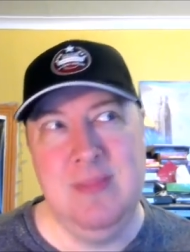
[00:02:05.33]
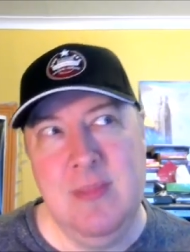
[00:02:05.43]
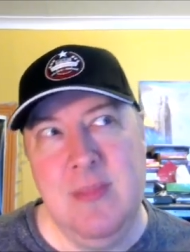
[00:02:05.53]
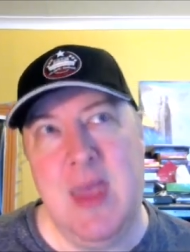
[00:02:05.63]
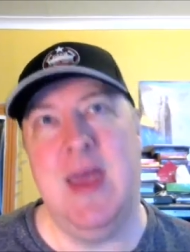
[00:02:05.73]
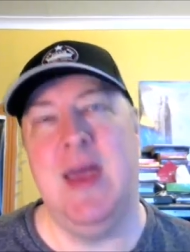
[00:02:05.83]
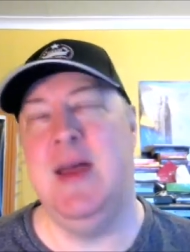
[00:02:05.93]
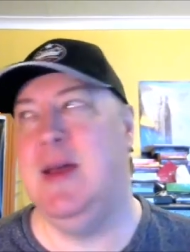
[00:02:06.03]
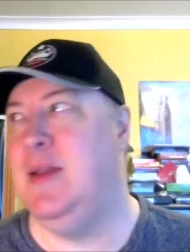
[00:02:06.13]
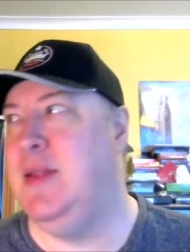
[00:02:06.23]

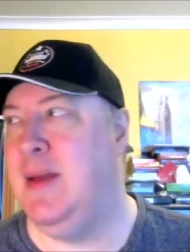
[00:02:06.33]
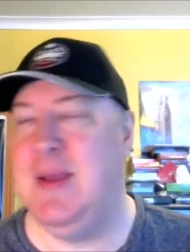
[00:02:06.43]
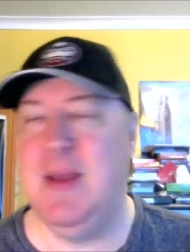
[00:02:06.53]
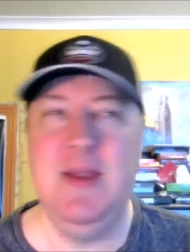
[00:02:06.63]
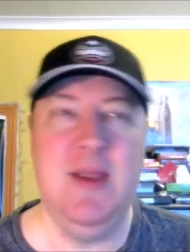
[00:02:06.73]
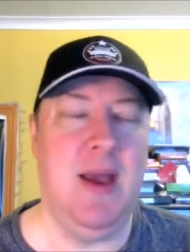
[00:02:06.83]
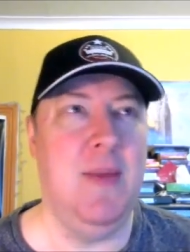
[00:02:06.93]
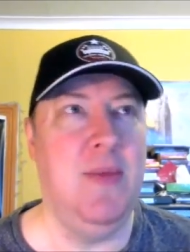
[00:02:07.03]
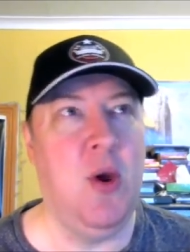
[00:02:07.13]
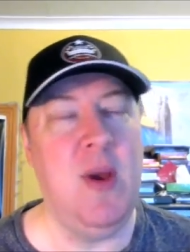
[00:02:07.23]

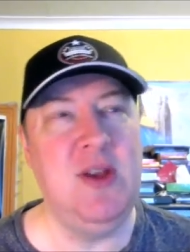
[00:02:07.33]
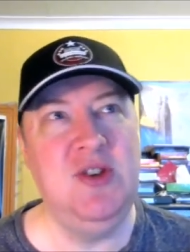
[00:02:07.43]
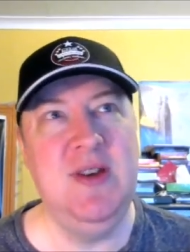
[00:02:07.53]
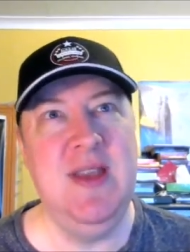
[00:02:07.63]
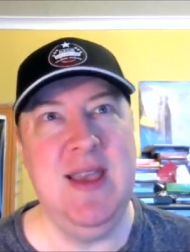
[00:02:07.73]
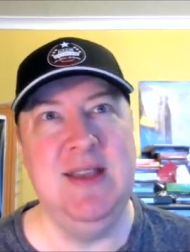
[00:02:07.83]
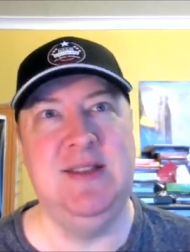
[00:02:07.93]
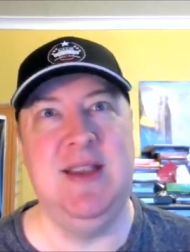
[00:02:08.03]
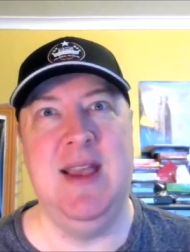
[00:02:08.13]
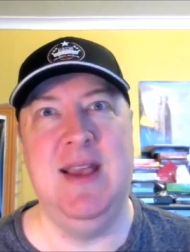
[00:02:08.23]
The question
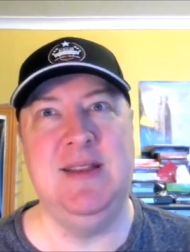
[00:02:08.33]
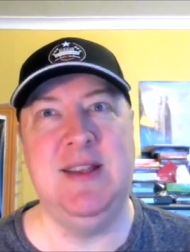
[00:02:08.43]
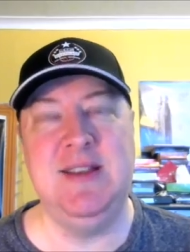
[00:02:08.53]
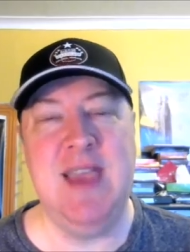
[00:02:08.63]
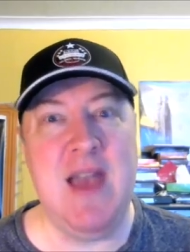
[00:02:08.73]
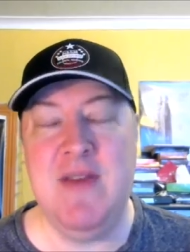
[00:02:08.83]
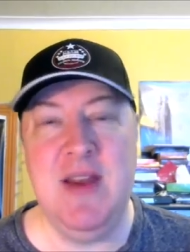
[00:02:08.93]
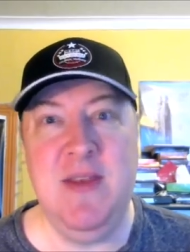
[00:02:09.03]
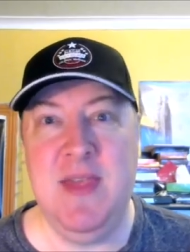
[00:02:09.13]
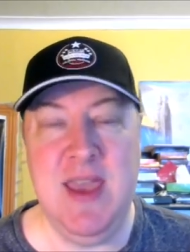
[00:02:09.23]
is, does he have
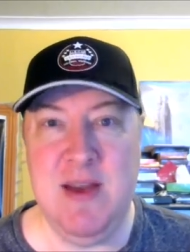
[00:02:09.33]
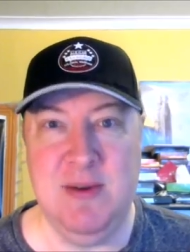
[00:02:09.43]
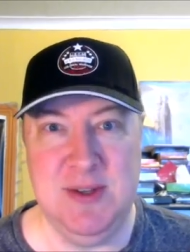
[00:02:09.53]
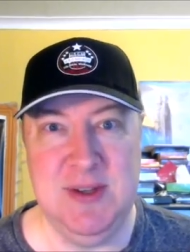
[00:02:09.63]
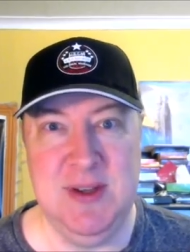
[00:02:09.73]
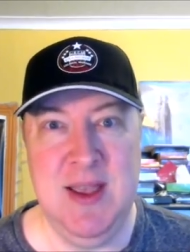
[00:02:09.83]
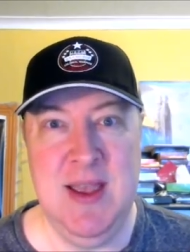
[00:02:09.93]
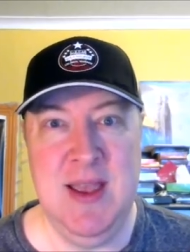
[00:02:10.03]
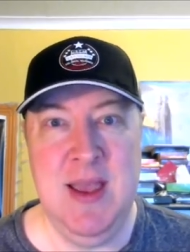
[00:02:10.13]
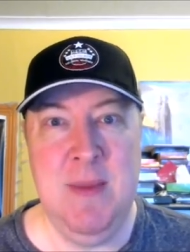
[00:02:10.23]
anything else?
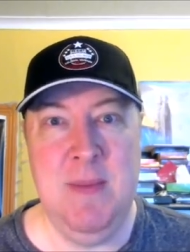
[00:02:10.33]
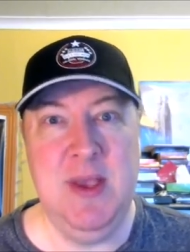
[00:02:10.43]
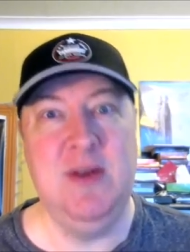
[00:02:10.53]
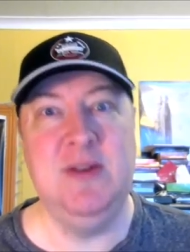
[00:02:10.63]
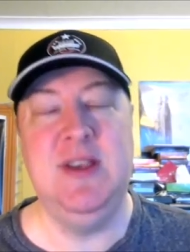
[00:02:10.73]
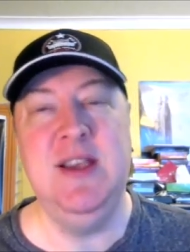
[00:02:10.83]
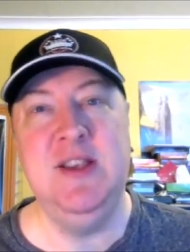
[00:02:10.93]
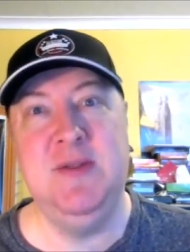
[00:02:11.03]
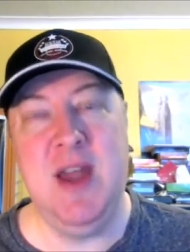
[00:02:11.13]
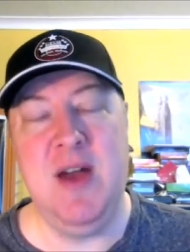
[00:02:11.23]
Because he
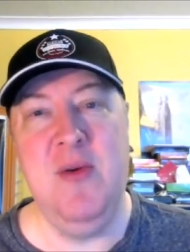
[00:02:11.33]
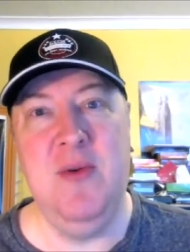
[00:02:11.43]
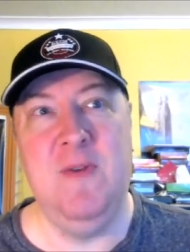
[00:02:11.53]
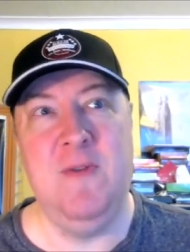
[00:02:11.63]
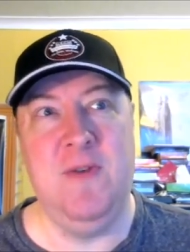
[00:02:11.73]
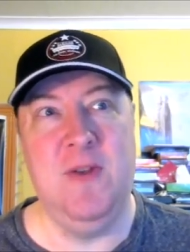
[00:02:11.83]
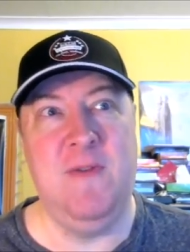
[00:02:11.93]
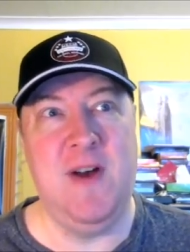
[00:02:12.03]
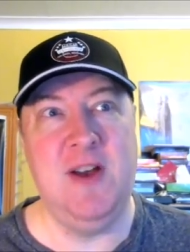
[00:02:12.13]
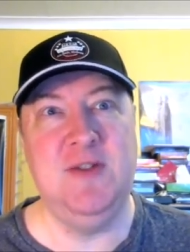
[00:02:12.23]
is known for the
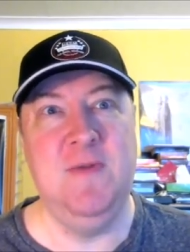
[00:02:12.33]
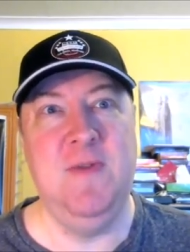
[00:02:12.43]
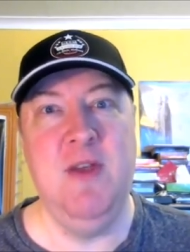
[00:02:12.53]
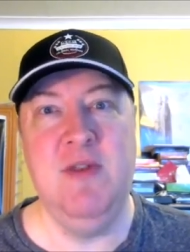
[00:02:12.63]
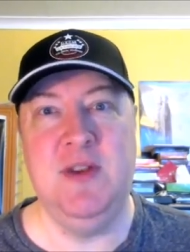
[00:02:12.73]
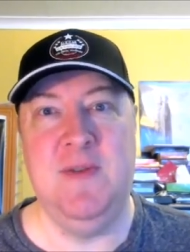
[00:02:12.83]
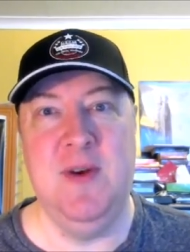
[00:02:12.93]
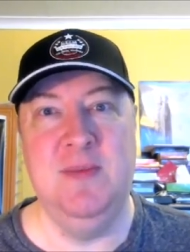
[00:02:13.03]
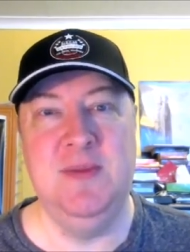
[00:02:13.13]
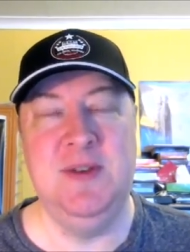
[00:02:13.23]
Fast and Furious
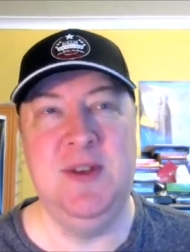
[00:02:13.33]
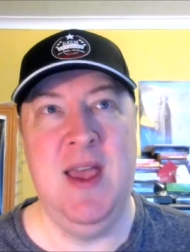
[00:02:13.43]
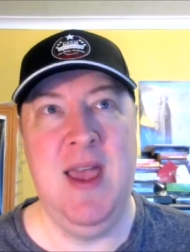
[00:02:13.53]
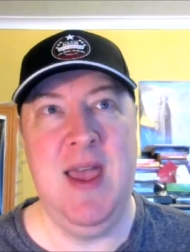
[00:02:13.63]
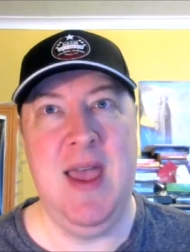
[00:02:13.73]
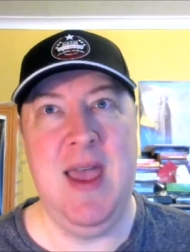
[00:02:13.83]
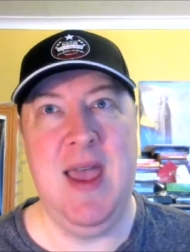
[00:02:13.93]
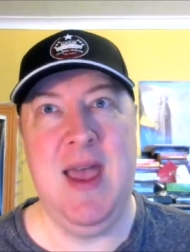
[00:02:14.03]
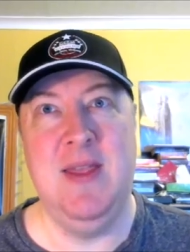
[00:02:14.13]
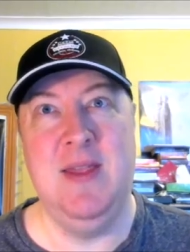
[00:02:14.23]
films,
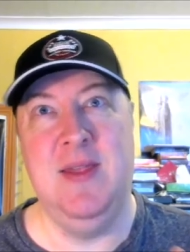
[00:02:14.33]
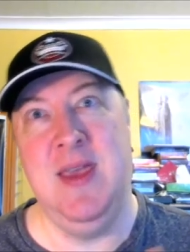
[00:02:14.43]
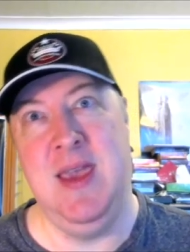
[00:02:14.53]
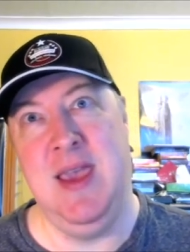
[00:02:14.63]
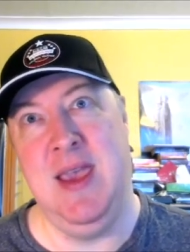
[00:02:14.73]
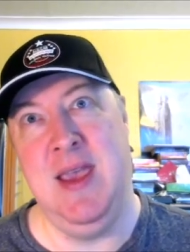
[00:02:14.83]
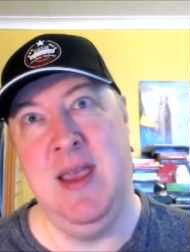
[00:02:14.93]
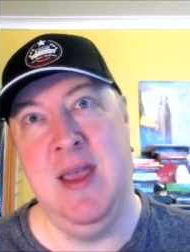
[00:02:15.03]
the